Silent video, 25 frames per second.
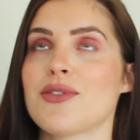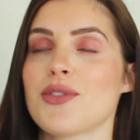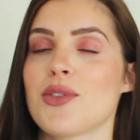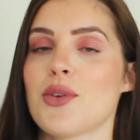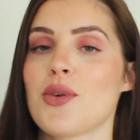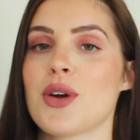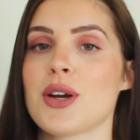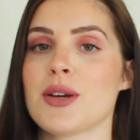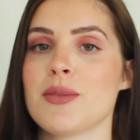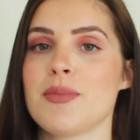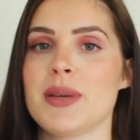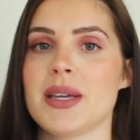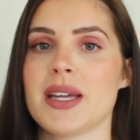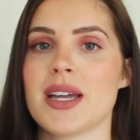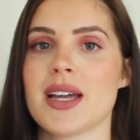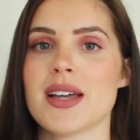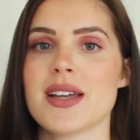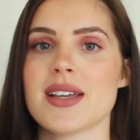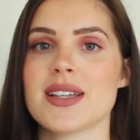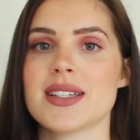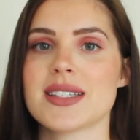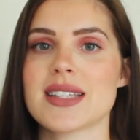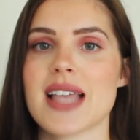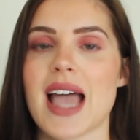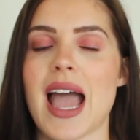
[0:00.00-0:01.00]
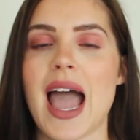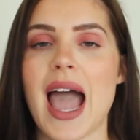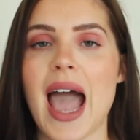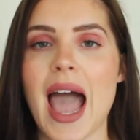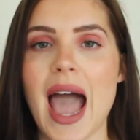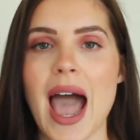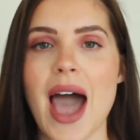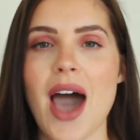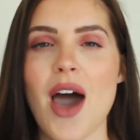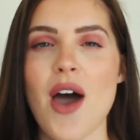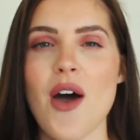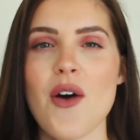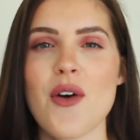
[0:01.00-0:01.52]
floored because
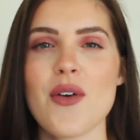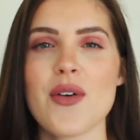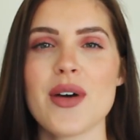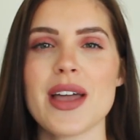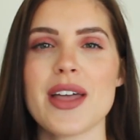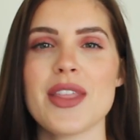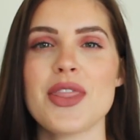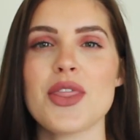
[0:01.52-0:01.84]
how